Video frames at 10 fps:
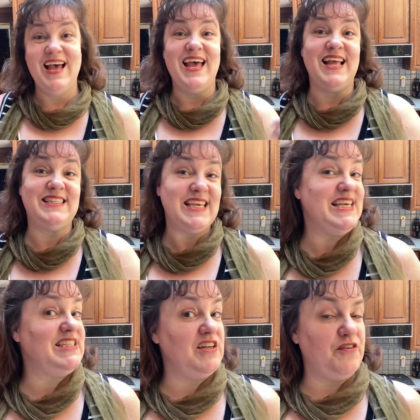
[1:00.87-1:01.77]
It's
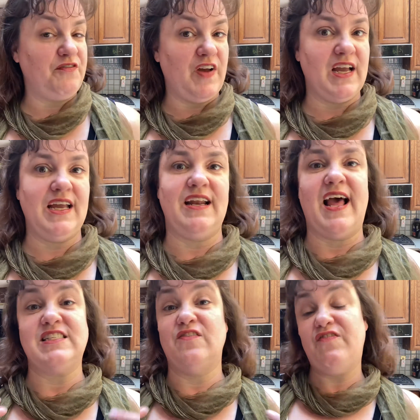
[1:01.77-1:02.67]
easy to find. It
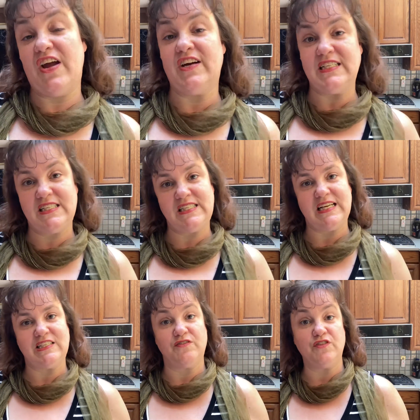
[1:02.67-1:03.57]
has a very
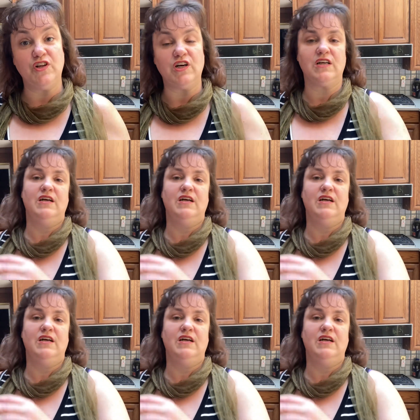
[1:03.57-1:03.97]
distinctive look.